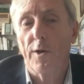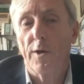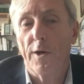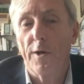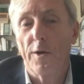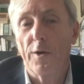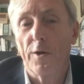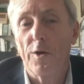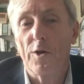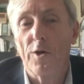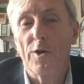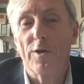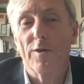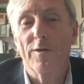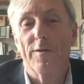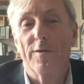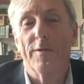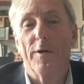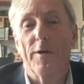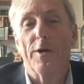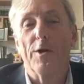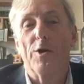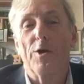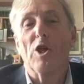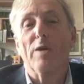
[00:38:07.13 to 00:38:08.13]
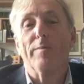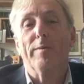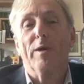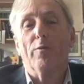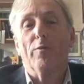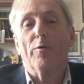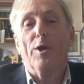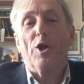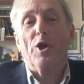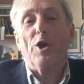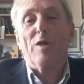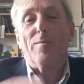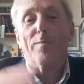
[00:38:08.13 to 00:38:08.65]
because there can still be
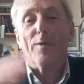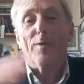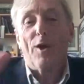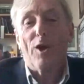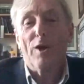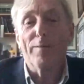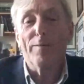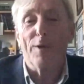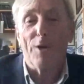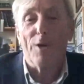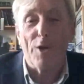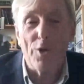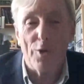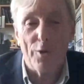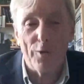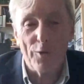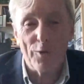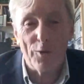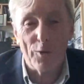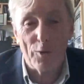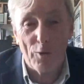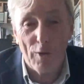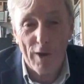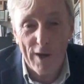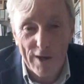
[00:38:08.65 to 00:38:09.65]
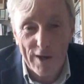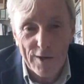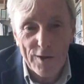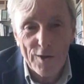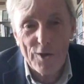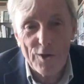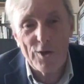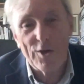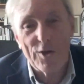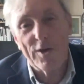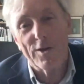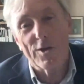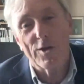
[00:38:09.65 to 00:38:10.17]
reasonable limits on your rights.